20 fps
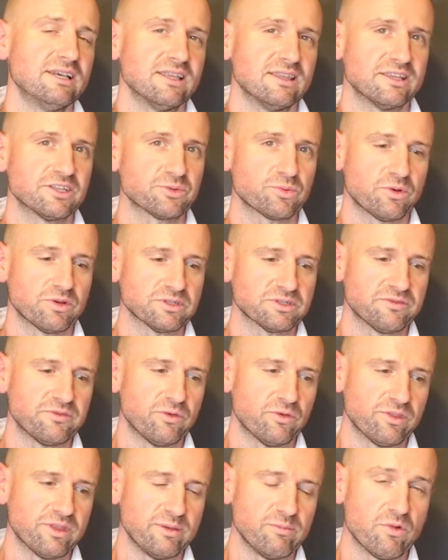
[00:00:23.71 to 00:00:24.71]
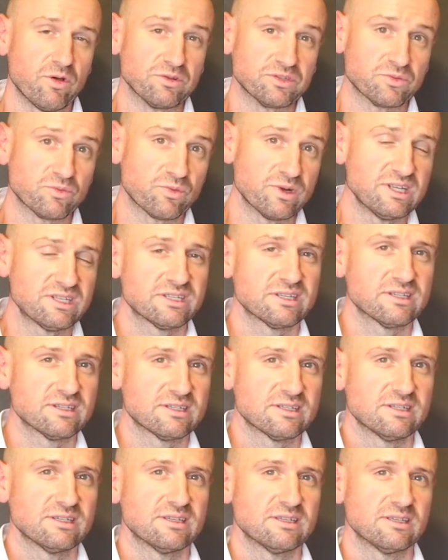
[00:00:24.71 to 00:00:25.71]
This was for the most recent
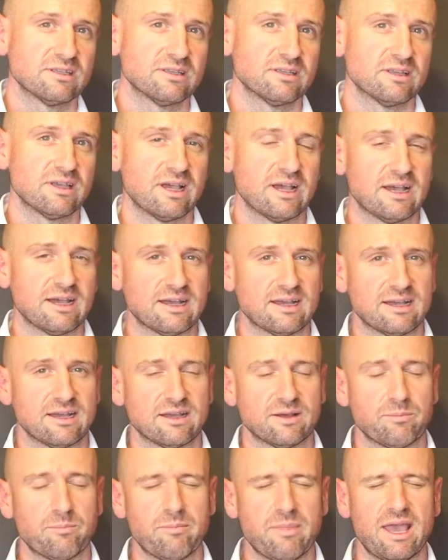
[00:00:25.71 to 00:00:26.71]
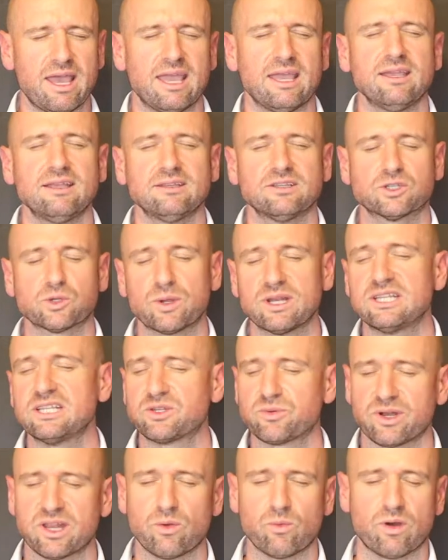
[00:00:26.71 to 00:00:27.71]
May
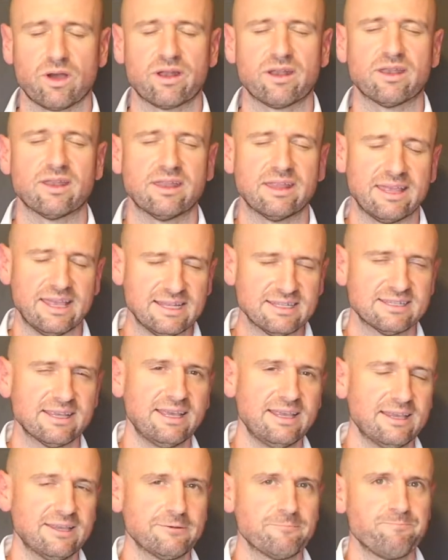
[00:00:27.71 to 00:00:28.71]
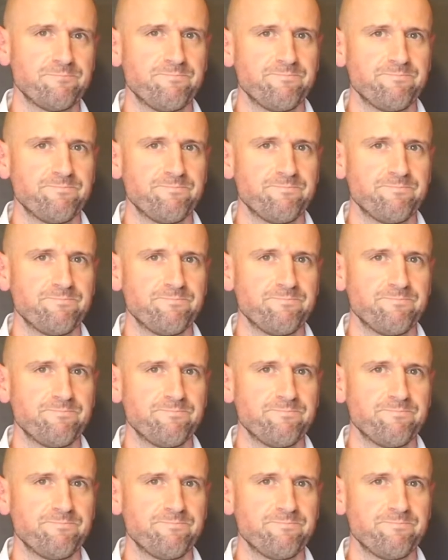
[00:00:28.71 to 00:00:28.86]
2021 intake.